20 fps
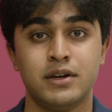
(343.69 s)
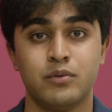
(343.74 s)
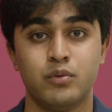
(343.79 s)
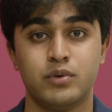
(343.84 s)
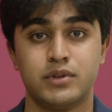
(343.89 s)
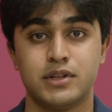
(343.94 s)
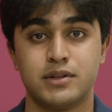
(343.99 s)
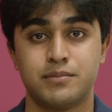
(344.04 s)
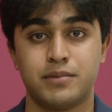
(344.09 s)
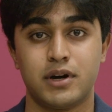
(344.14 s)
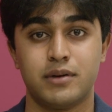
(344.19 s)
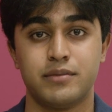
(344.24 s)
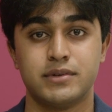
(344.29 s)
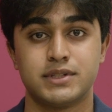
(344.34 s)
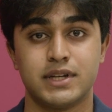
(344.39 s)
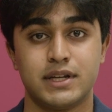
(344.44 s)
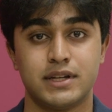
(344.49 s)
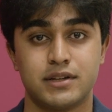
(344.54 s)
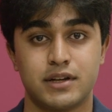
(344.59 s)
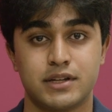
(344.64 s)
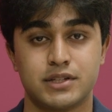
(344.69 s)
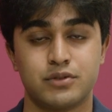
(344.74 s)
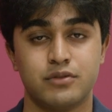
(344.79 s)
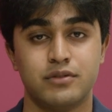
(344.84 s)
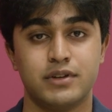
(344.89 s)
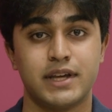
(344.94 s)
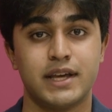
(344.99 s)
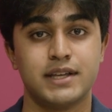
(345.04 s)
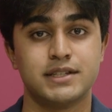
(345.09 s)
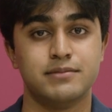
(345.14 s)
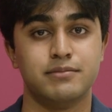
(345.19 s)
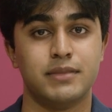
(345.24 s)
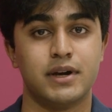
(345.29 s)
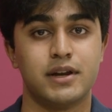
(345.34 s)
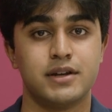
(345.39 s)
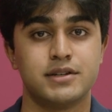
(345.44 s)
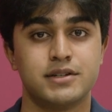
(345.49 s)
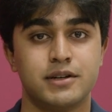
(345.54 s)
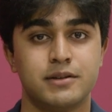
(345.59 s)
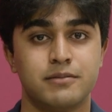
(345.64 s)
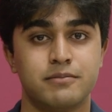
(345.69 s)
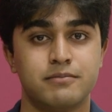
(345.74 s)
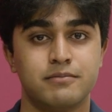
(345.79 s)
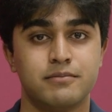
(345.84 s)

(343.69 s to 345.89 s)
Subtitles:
with the department's industrial liaison manager,